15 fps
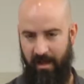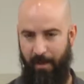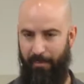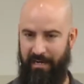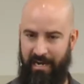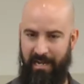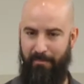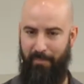
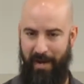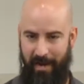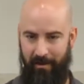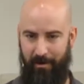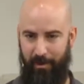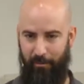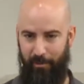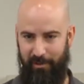But any
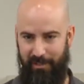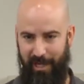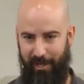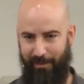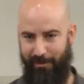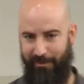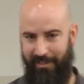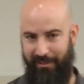parent will tell
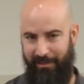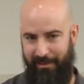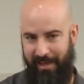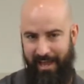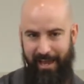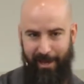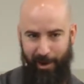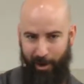you that
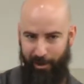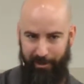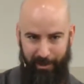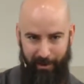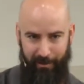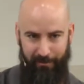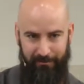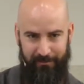they are
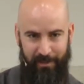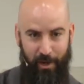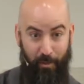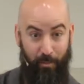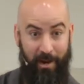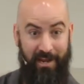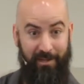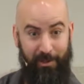loved
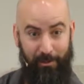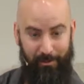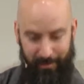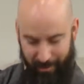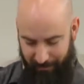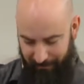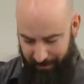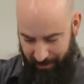when you
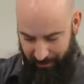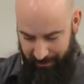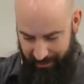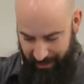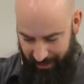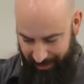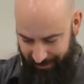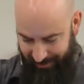love their
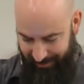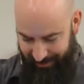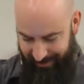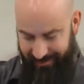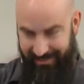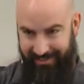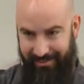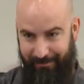
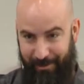kids.